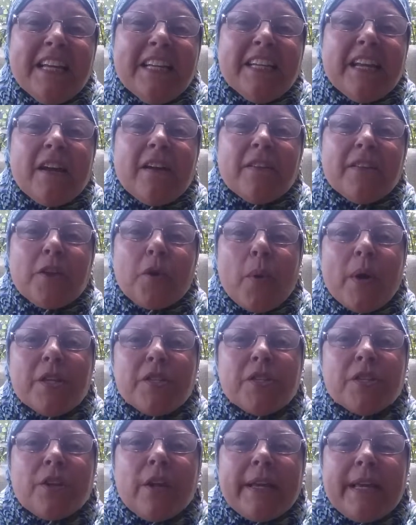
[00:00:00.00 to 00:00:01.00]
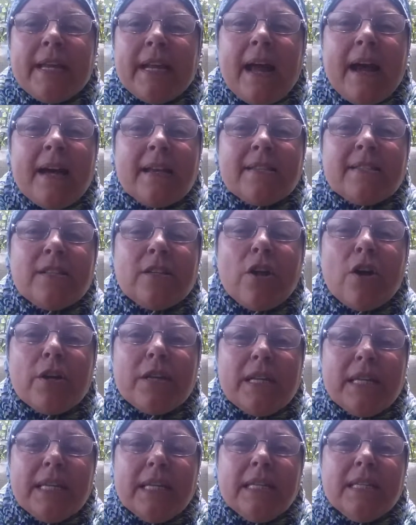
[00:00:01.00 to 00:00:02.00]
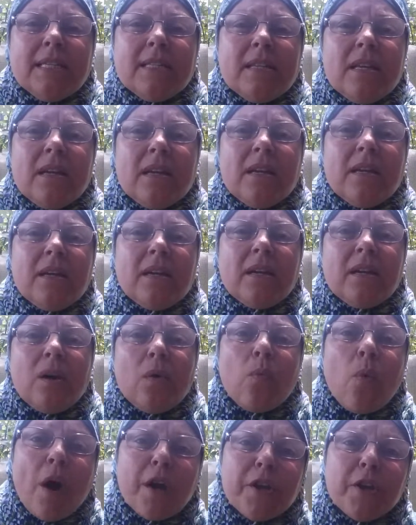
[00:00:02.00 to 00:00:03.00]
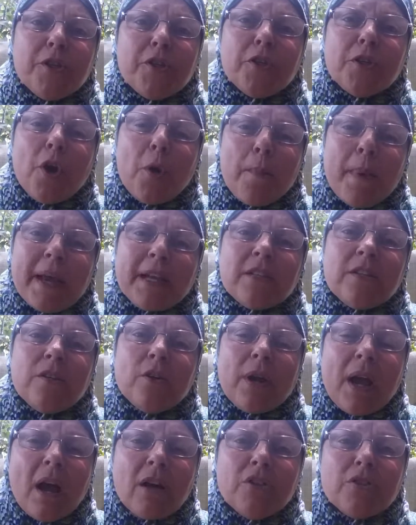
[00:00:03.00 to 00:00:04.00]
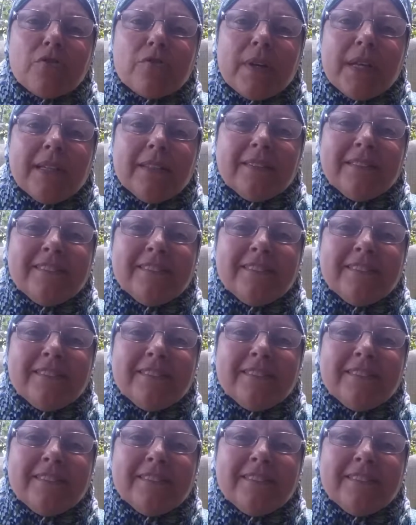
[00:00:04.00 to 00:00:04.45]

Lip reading: Now the question I get asked a lot is, why don't you go back to your country?